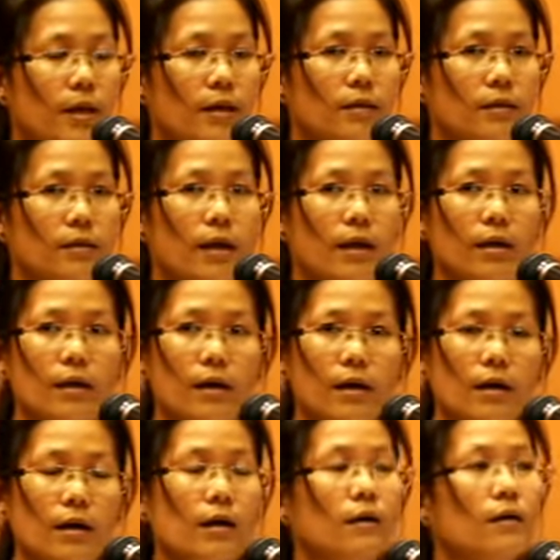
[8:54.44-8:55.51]
it
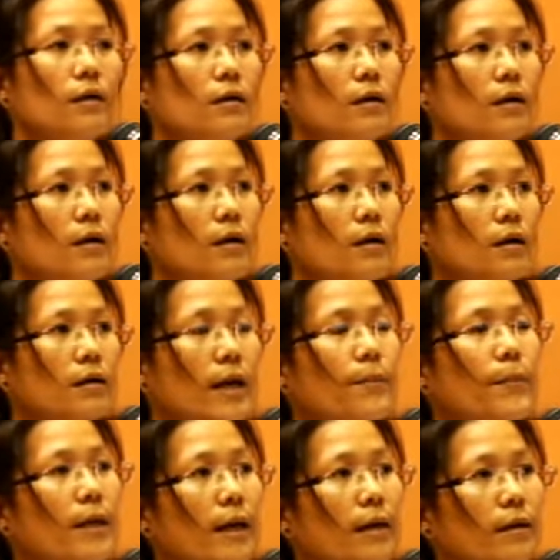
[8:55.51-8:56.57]
relates to
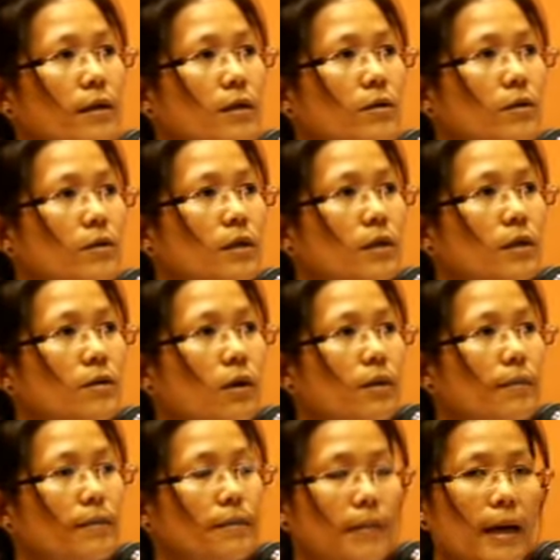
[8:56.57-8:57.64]
the third case,
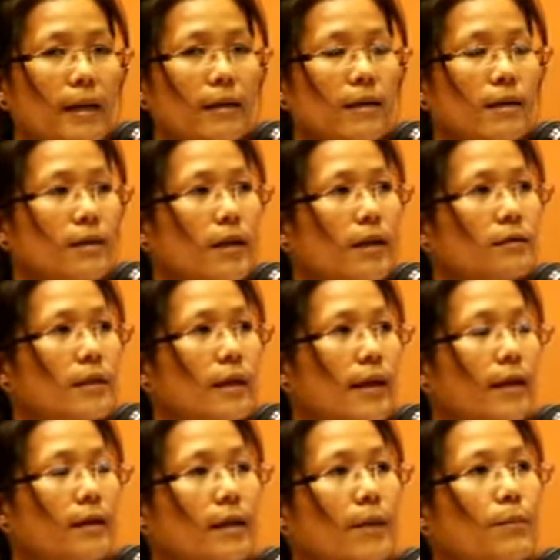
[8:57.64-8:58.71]
which mentioned
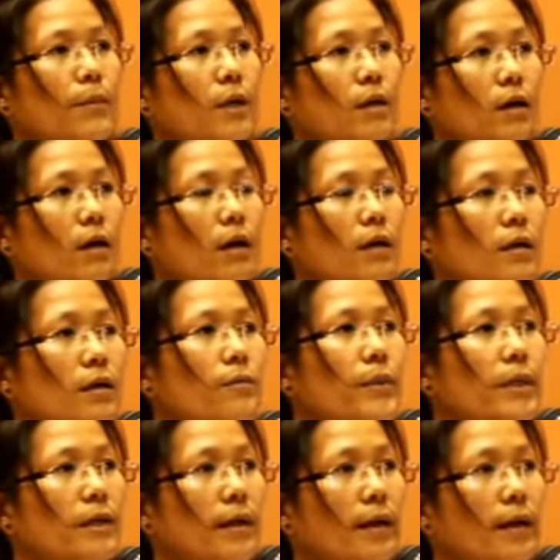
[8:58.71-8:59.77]
by
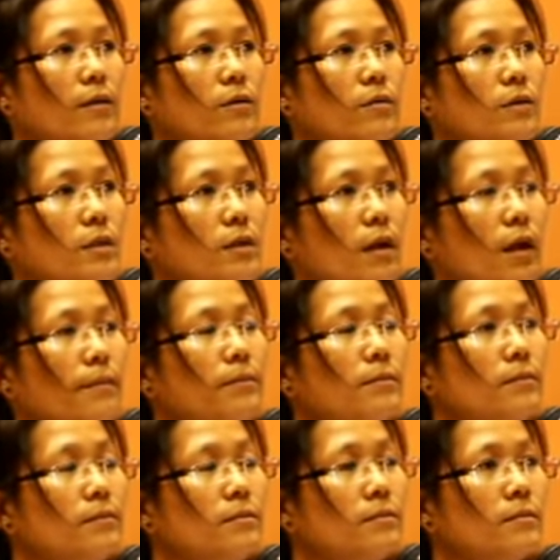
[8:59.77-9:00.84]
Kuntia,
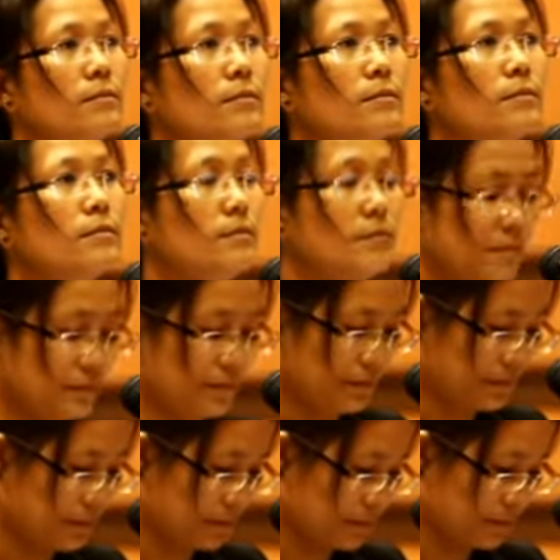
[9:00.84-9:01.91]
saying
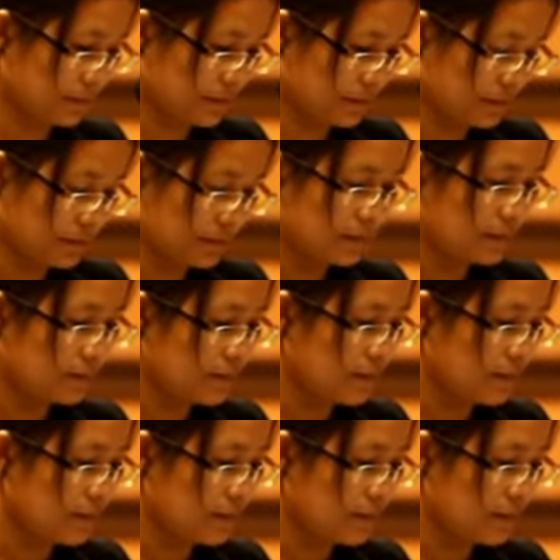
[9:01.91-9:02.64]
that there